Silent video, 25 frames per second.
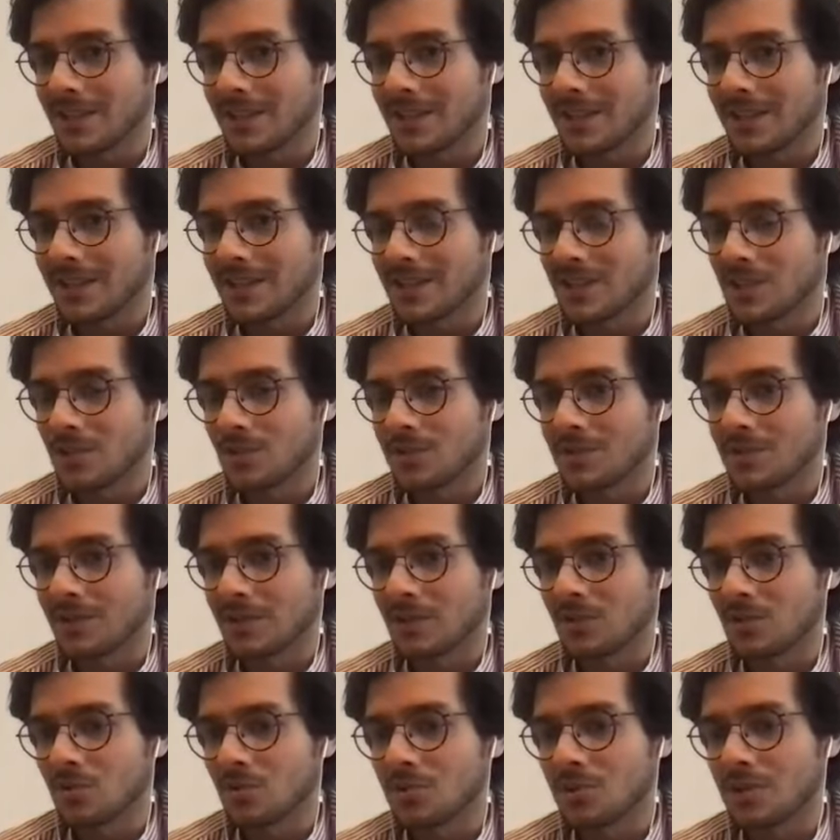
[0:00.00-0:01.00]
is
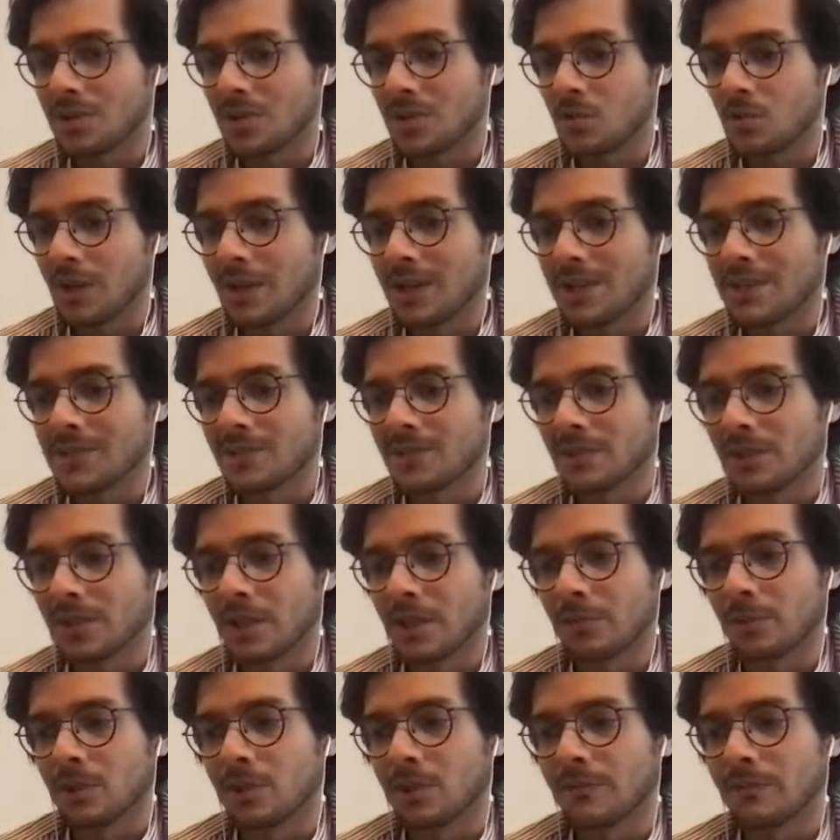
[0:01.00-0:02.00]
interesting to see what is the
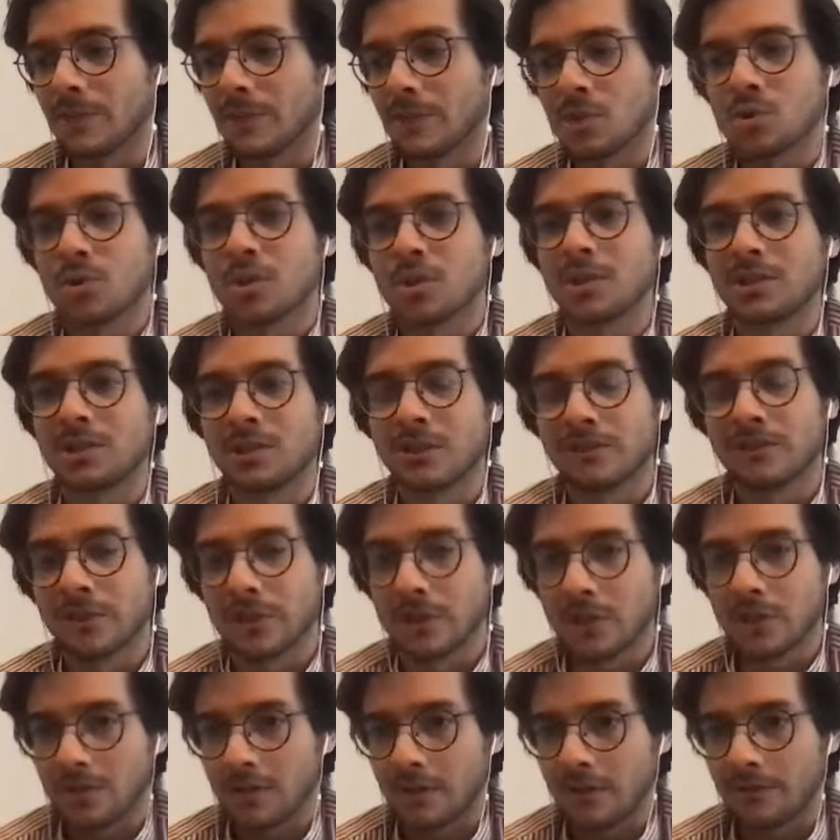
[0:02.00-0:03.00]
level of maturity of
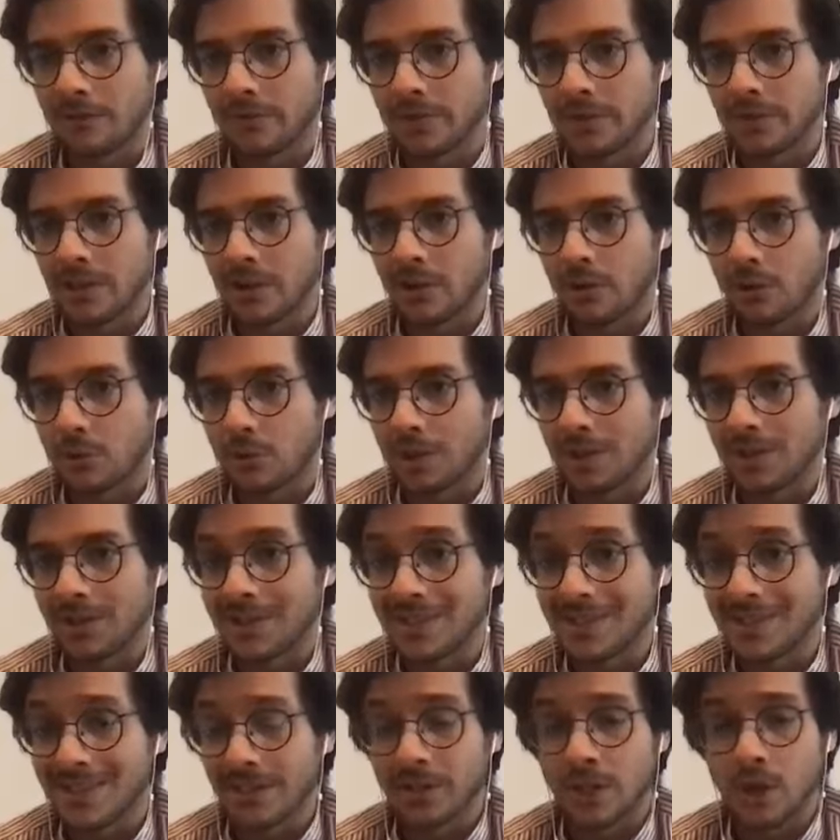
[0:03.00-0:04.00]
the
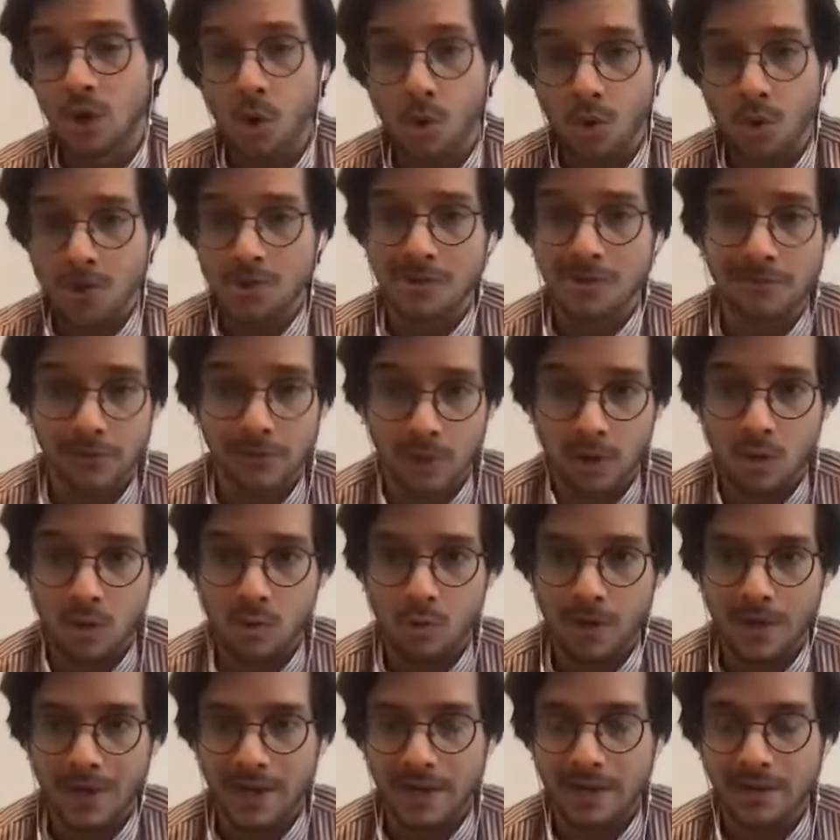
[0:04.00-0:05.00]
authorities and the courts of law
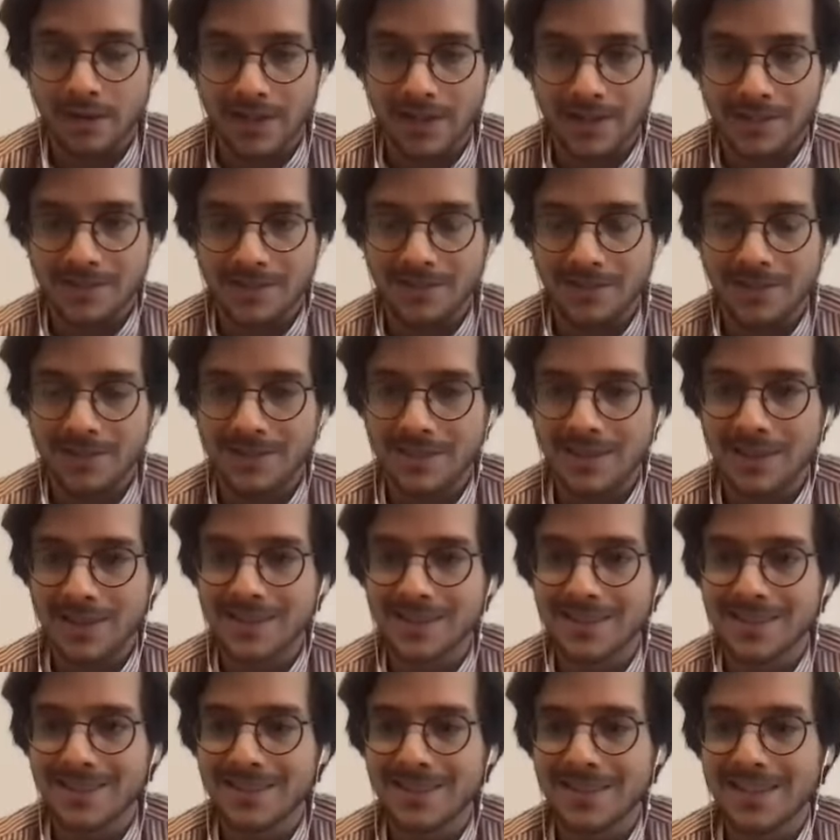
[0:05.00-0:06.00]
when analyzing these
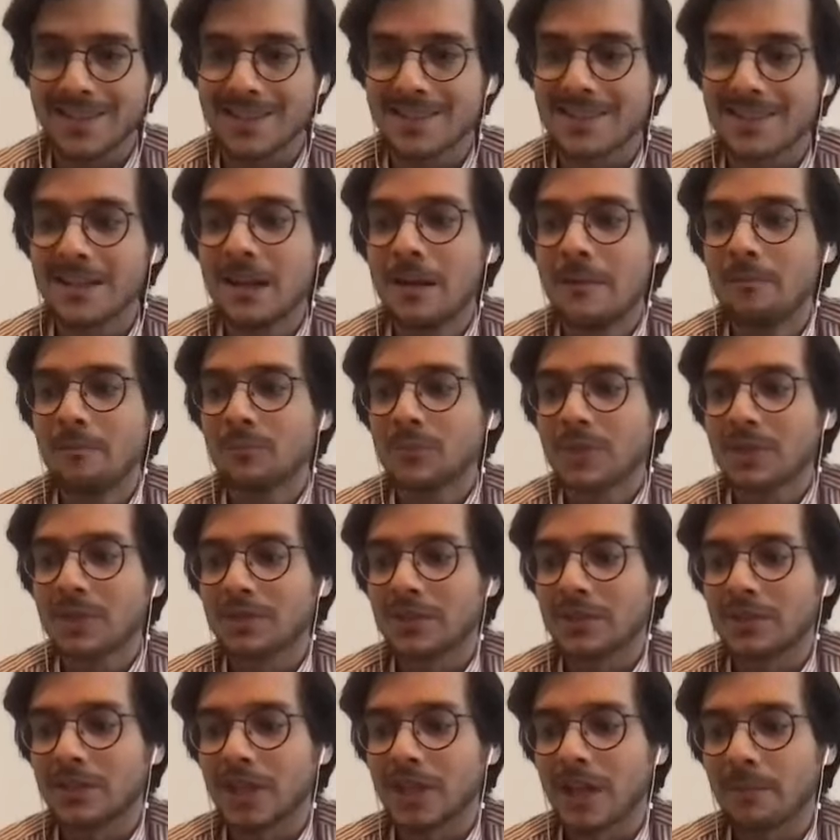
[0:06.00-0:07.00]
cases, is
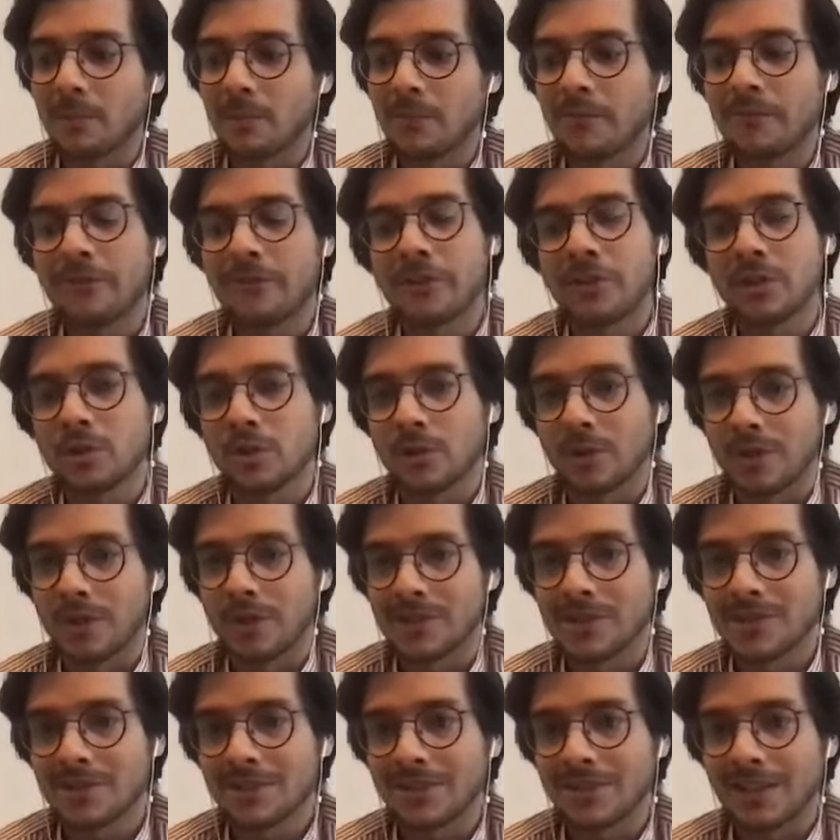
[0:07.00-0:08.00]
the type of
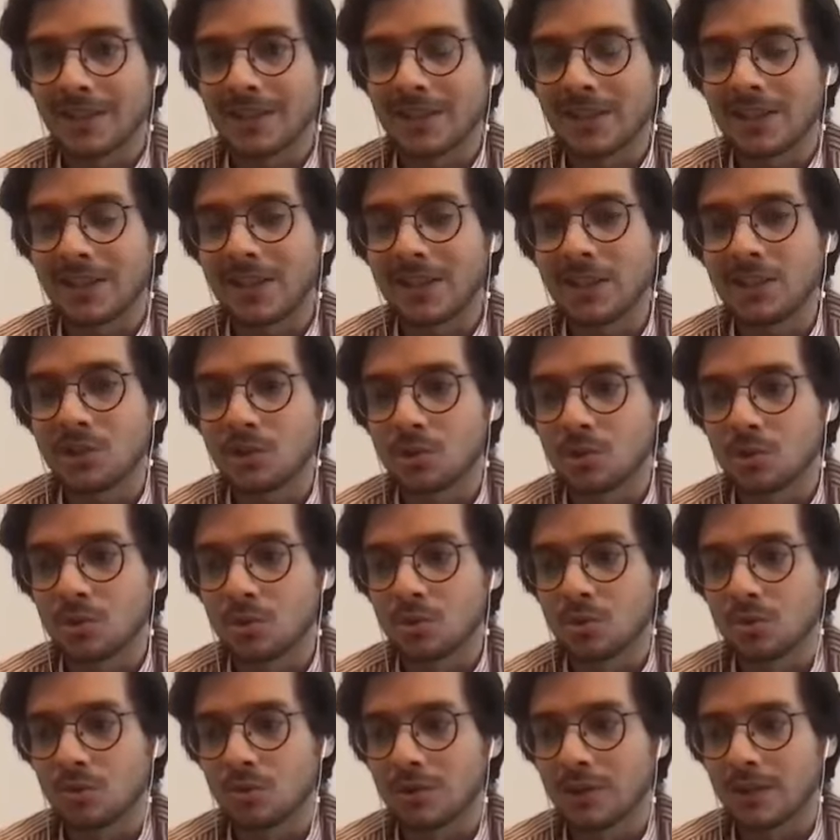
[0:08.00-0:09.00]
theories that they need
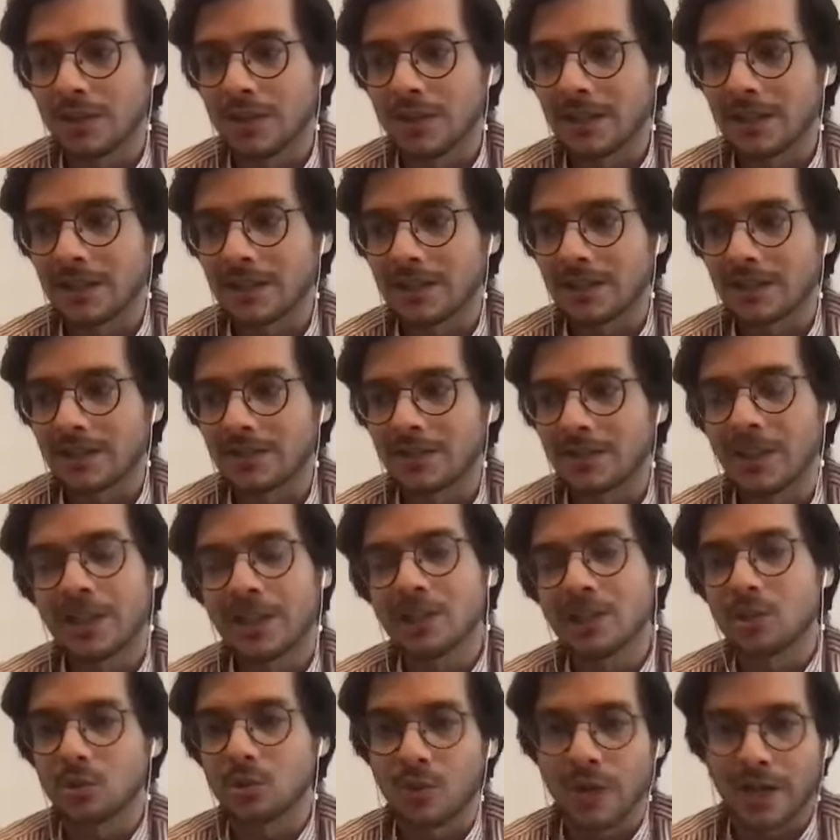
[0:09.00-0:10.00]
to take
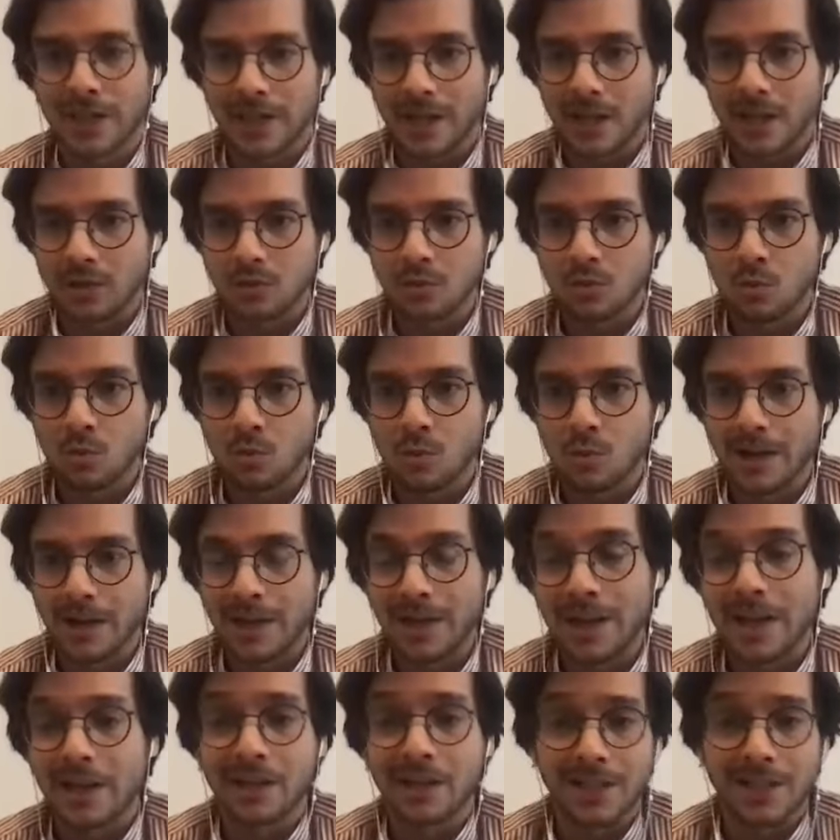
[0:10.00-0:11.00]
into account when
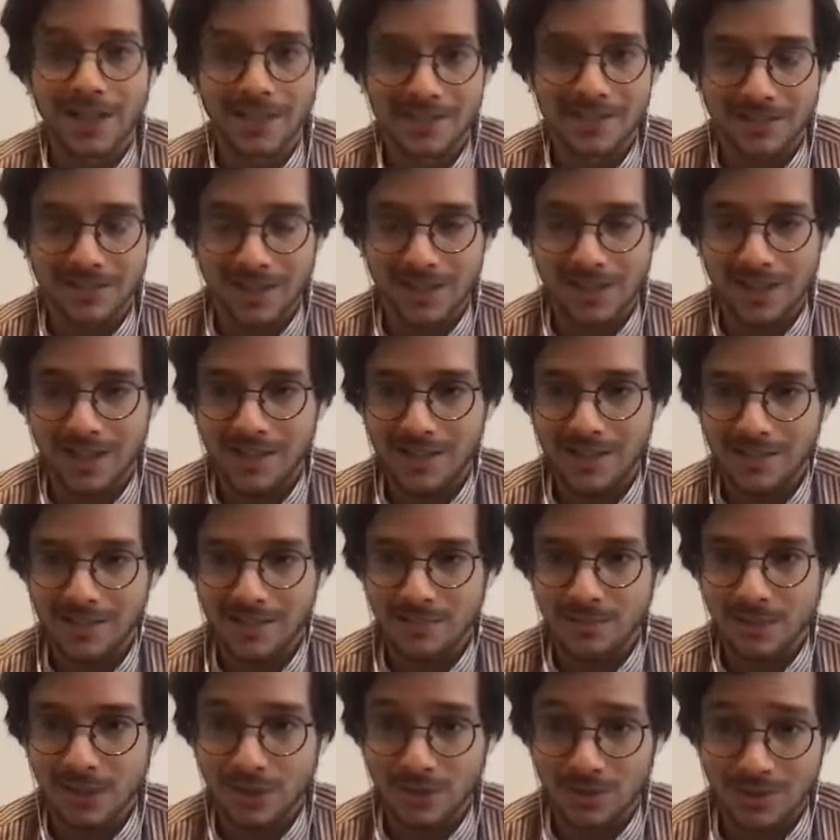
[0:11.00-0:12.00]
analyzing the cases.
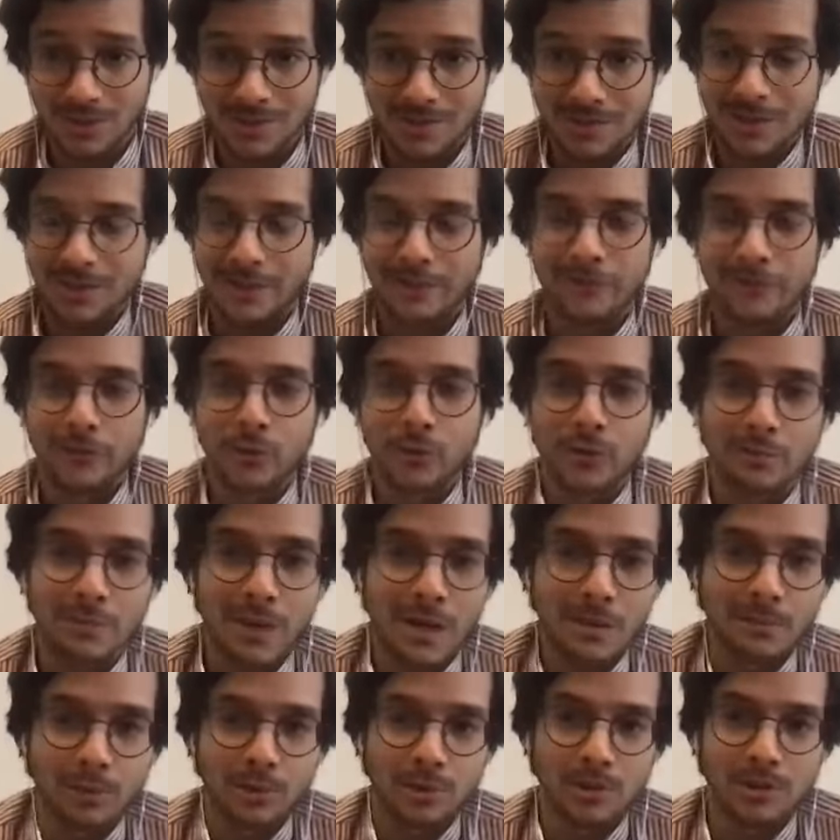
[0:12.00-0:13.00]
Because if you
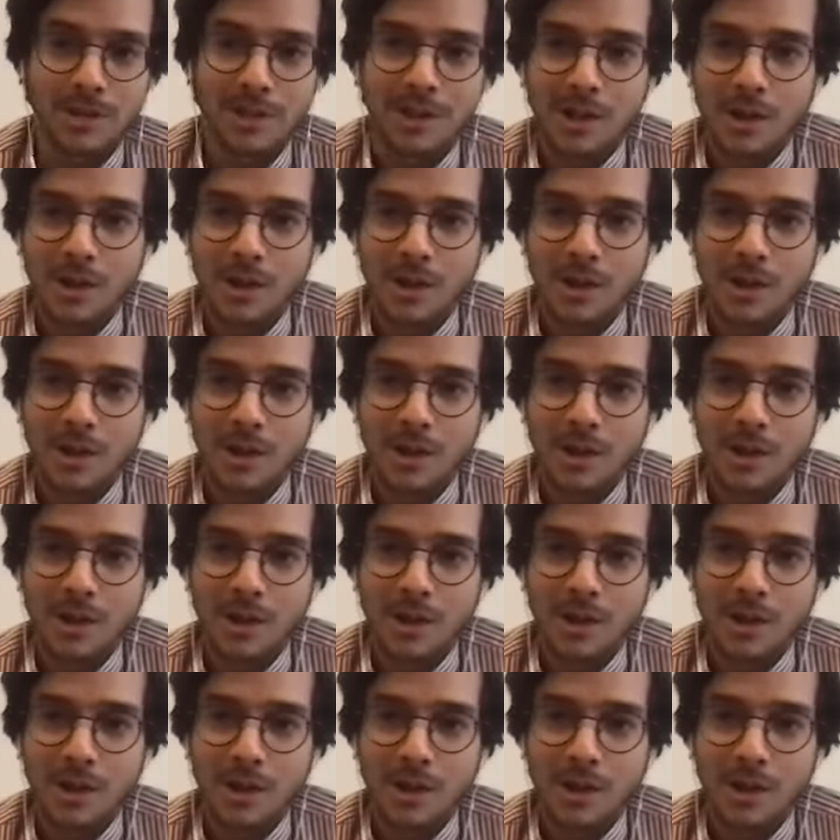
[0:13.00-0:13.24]
remember,